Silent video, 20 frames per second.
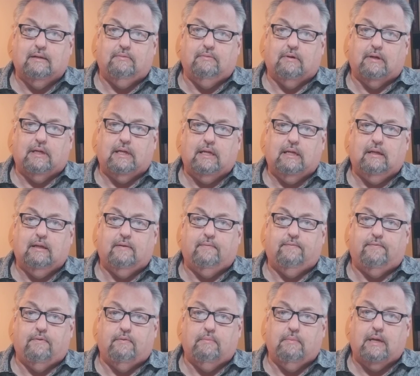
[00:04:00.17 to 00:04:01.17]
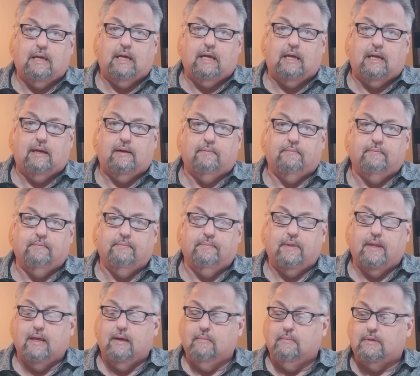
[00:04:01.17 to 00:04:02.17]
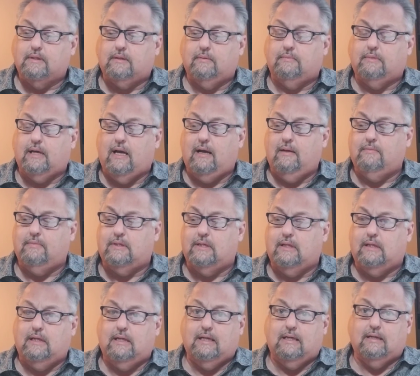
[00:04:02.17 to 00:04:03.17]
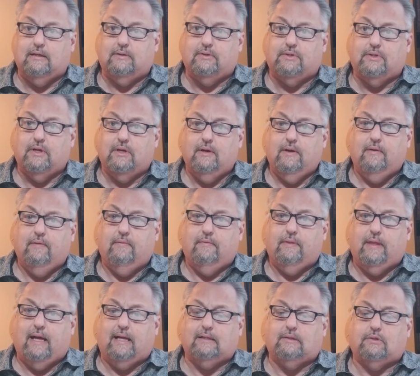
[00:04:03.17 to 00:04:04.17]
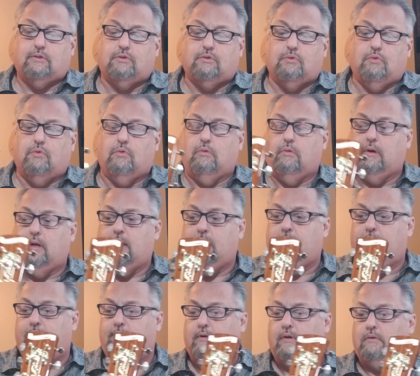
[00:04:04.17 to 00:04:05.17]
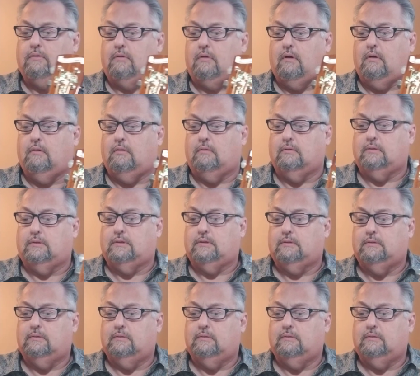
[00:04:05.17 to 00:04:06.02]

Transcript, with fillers: what He did for me. Sometimes it is that story of the cross.